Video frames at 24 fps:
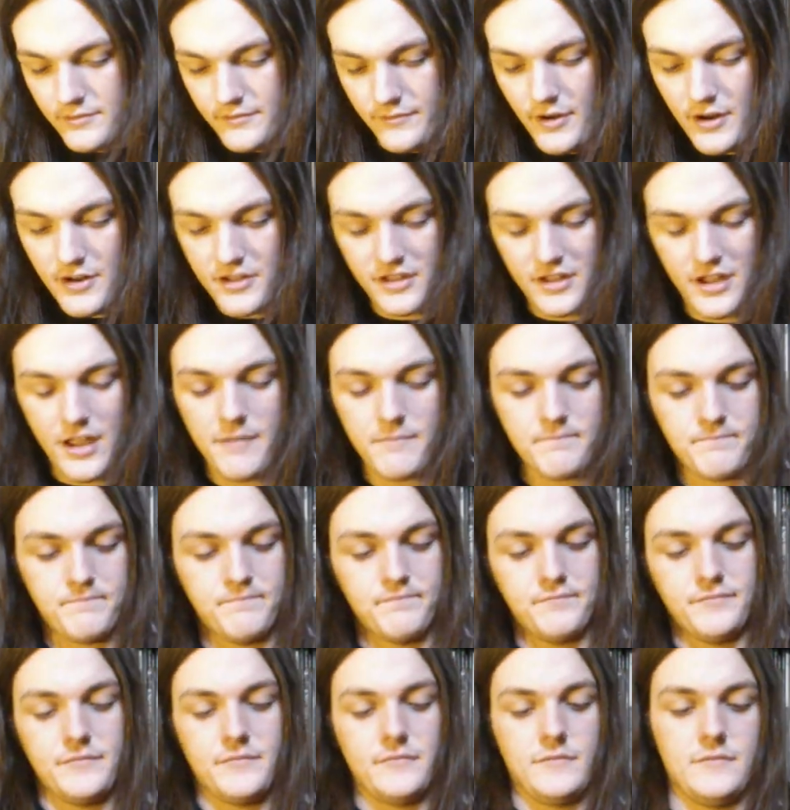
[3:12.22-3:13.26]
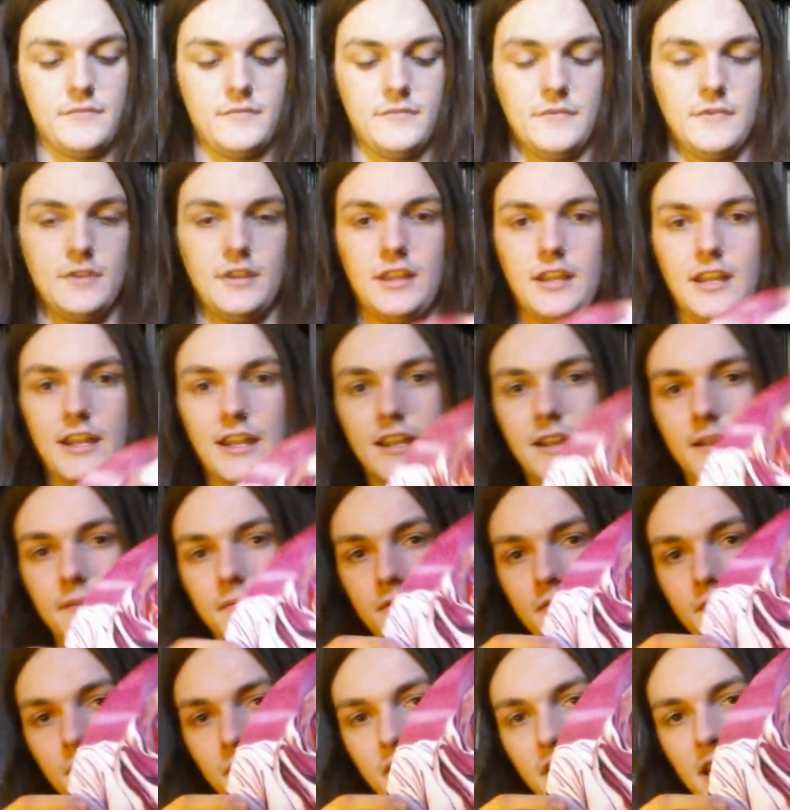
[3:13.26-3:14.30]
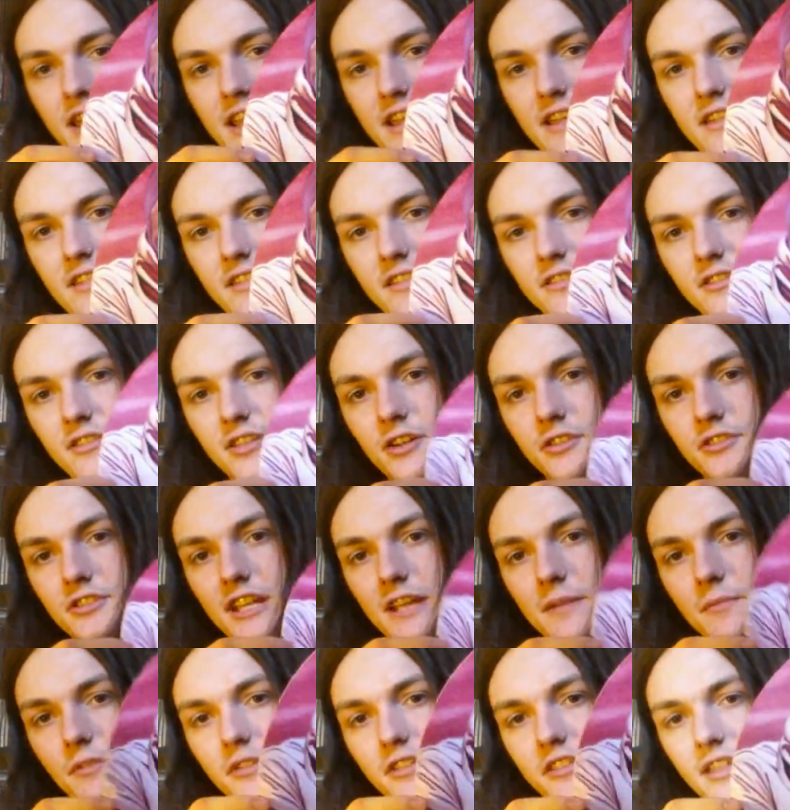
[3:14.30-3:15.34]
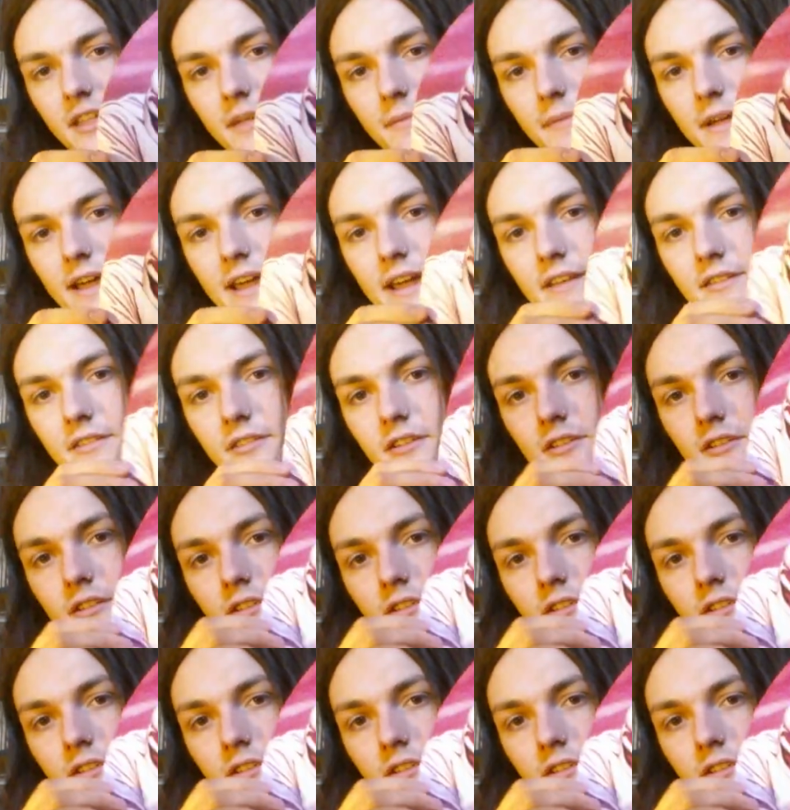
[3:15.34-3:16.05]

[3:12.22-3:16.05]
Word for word: First up, it comes with a turntable slip mat,